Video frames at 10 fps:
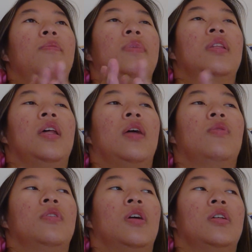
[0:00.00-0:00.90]
But then I
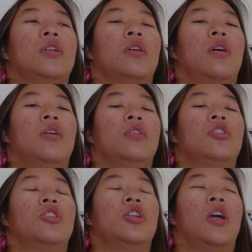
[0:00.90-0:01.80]
realized,
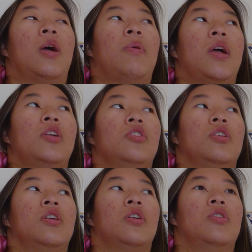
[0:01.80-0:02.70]
shit, I'm
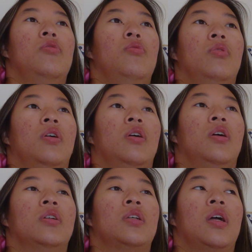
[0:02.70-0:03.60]
actually a kook,
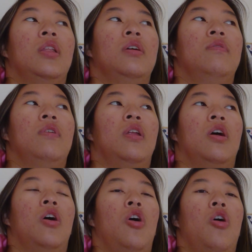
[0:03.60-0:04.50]
because I live in a,